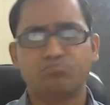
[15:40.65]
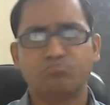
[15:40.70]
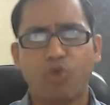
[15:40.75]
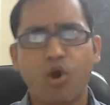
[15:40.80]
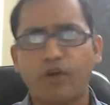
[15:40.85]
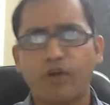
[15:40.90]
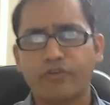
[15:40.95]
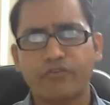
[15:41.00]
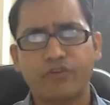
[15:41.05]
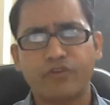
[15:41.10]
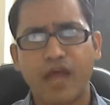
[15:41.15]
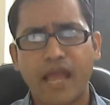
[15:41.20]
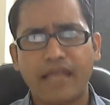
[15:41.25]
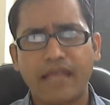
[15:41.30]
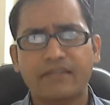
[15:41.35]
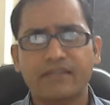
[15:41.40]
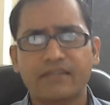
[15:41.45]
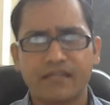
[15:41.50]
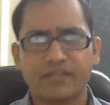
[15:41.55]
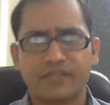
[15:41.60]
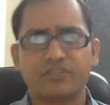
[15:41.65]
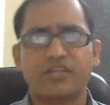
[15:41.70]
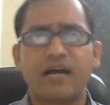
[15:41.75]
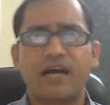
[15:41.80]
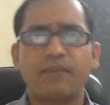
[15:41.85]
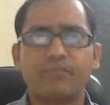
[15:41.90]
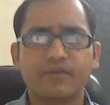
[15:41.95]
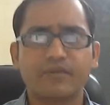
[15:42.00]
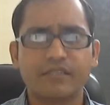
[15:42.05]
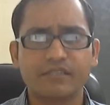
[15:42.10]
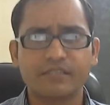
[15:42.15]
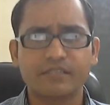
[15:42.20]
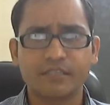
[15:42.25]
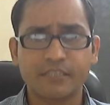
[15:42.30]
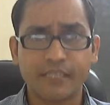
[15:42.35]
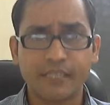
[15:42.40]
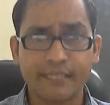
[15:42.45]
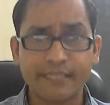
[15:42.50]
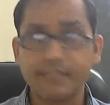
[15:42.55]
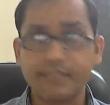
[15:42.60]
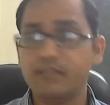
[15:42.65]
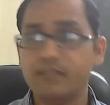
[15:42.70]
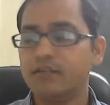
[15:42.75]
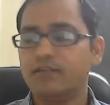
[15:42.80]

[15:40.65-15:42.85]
modern high-tech Japanese city.